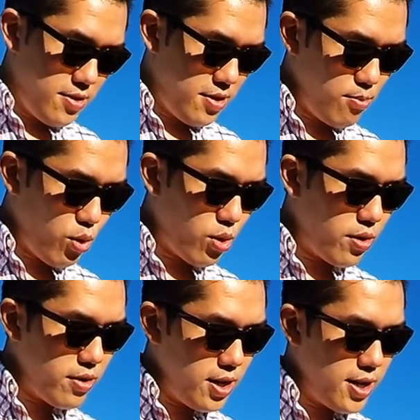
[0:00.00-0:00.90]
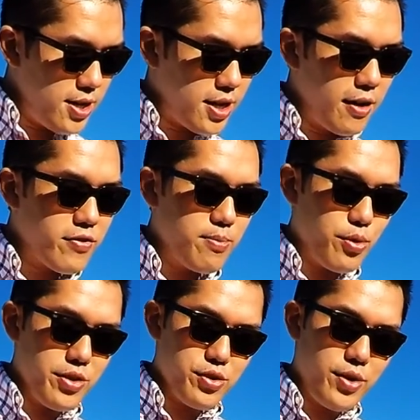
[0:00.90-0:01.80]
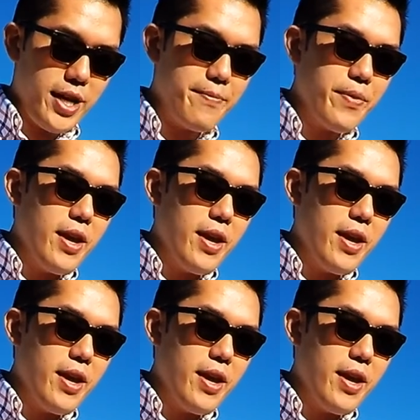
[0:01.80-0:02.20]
the more comfortable this will get.